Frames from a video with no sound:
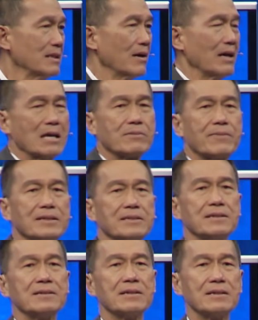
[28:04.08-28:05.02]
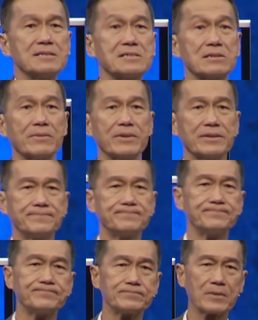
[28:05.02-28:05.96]
Now everybody, listen to me.
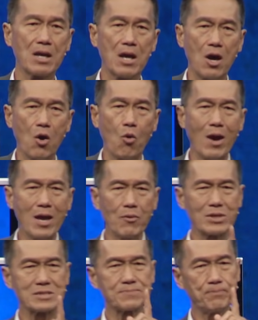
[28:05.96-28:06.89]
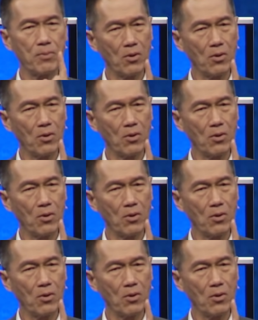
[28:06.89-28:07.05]
Why was